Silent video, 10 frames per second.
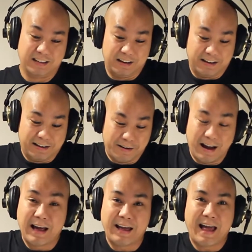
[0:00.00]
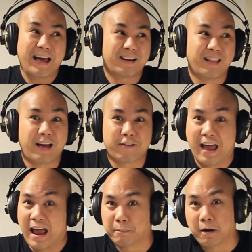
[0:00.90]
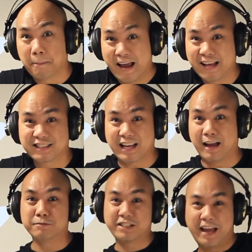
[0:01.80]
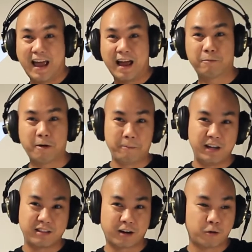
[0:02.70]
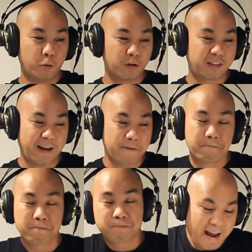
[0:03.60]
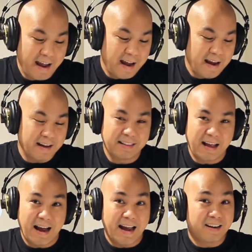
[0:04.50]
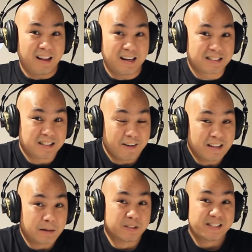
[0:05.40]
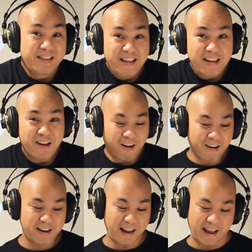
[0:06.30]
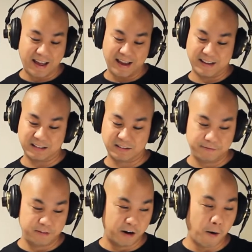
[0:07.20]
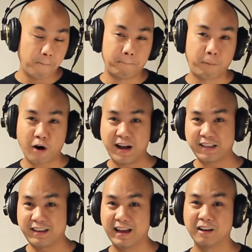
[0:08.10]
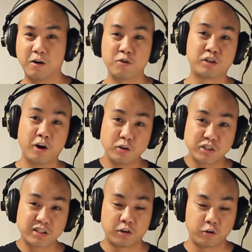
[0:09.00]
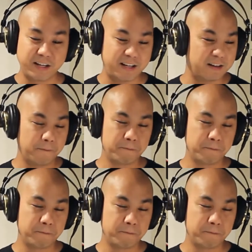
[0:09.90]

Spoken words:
I had a lot of Hammer pants, MC Hammer being the cool thing. And I had a lot of stuff that was neon and, you know, bright yellow, ghost green.